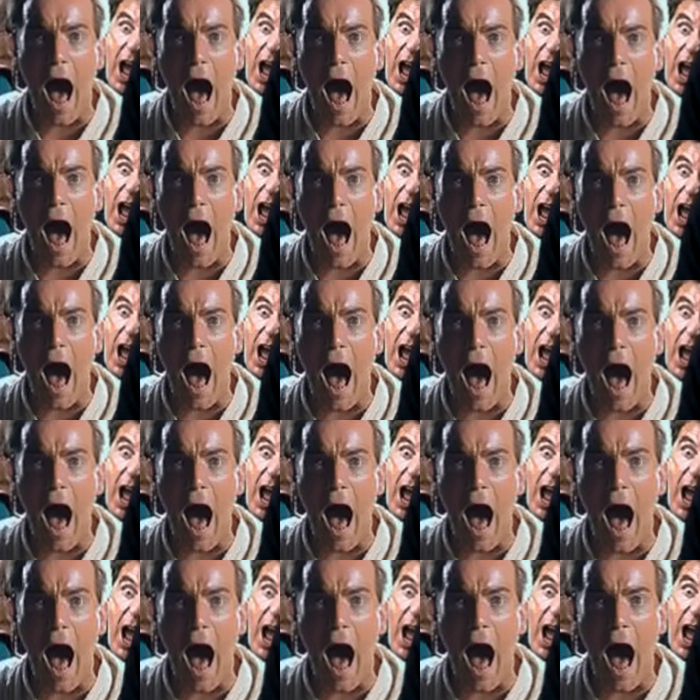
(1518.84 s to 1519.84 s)

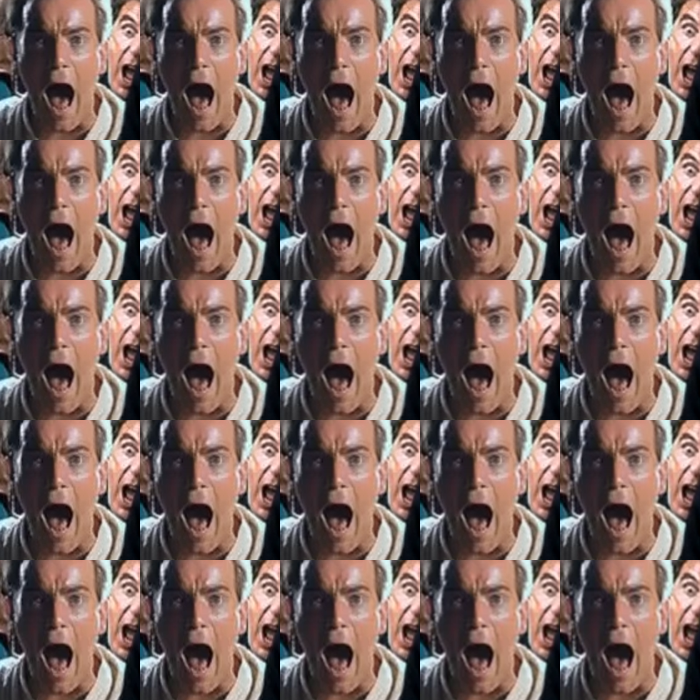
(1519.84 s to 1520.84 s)

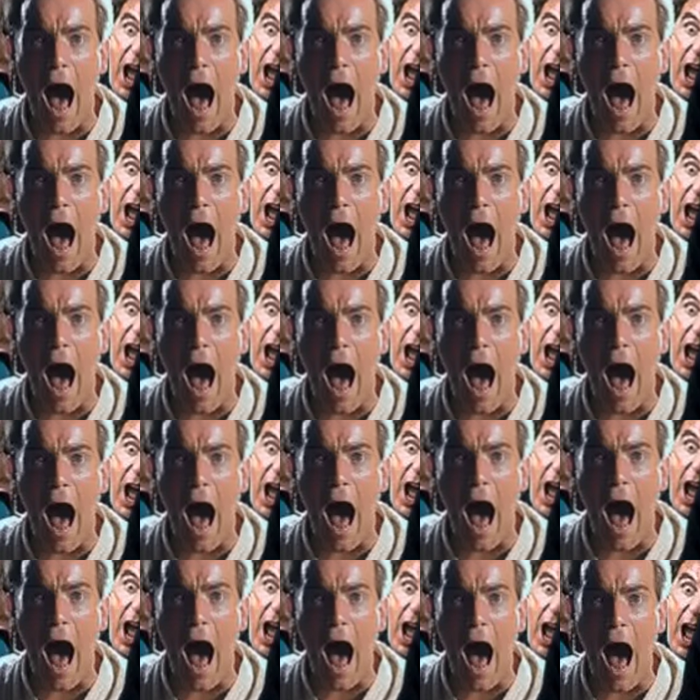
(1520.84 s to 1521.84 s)

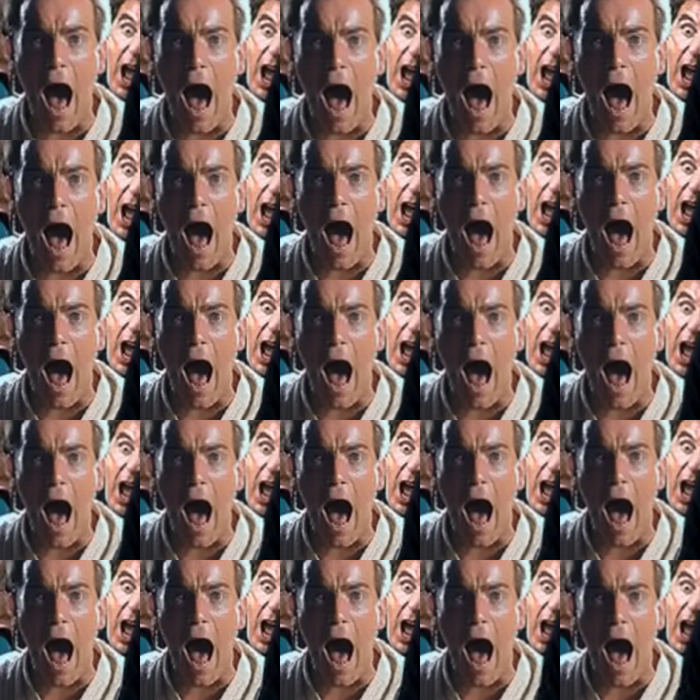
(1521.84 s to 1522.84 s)

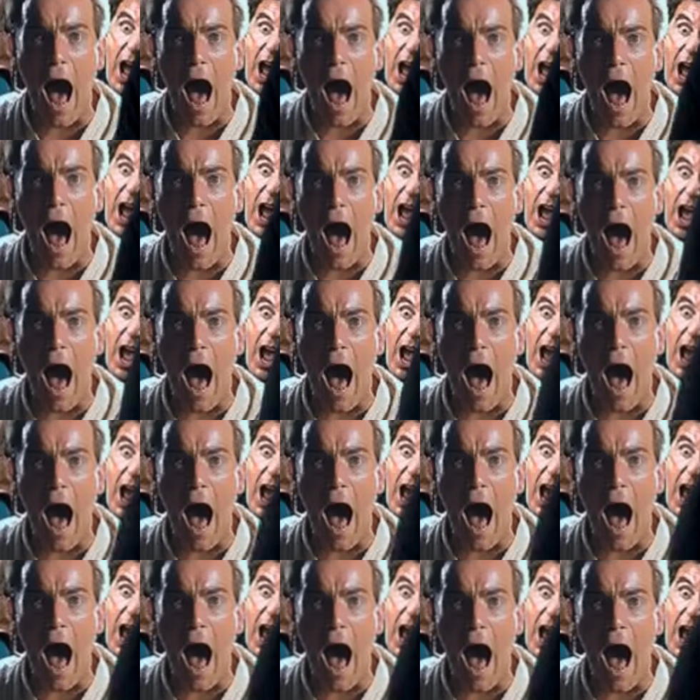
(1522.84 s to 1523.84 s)

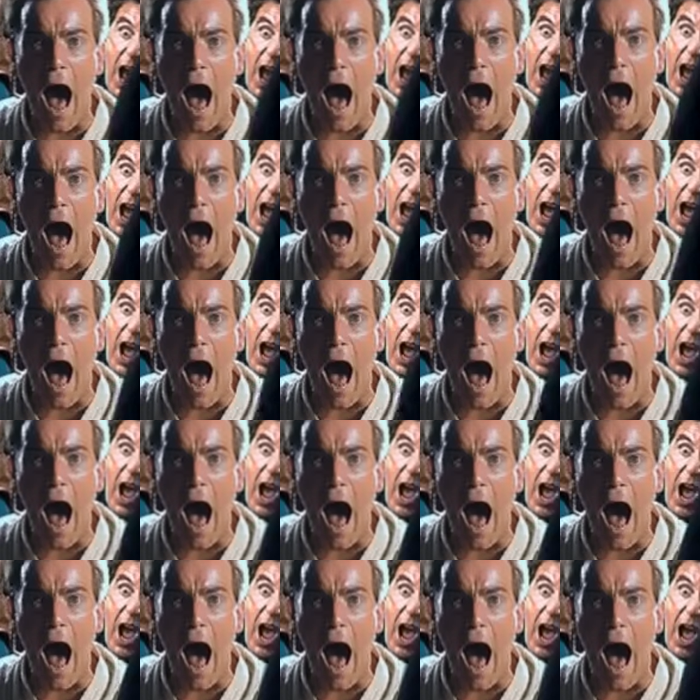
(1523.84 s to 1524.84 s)

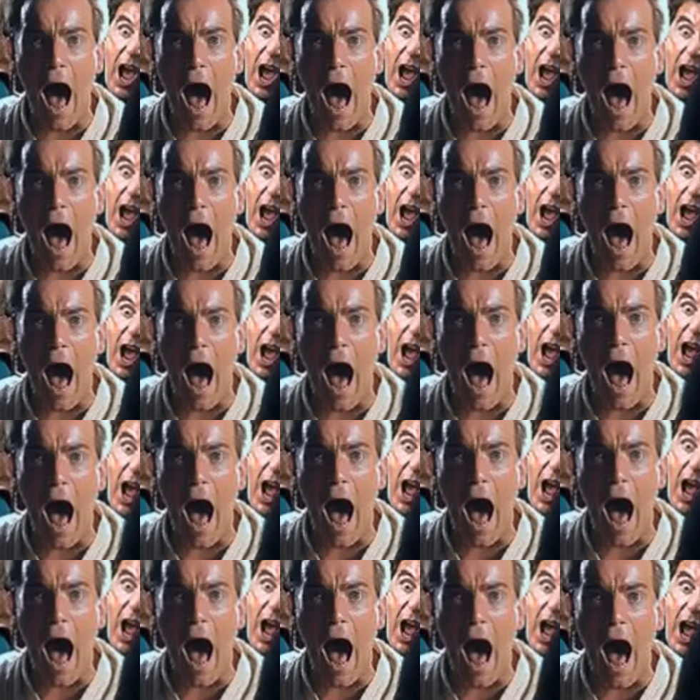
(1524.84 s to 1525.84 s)

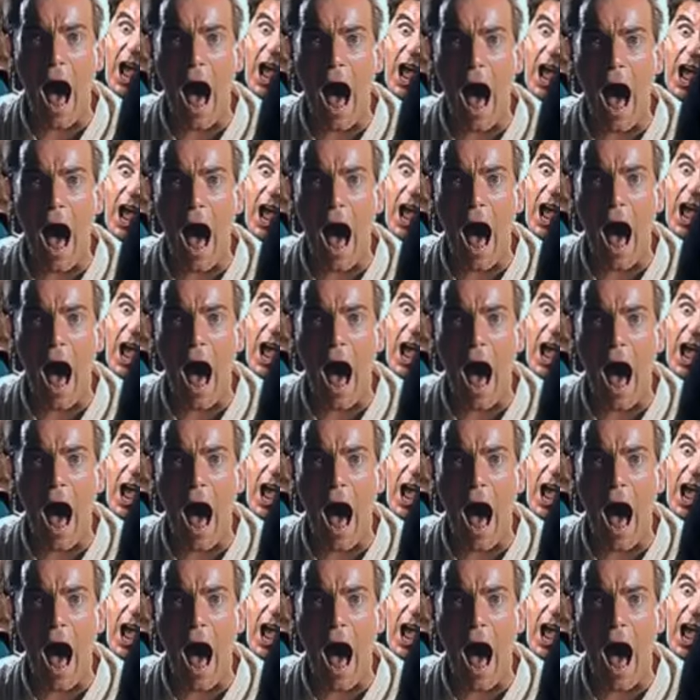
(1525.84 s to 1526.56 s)
(not speaking)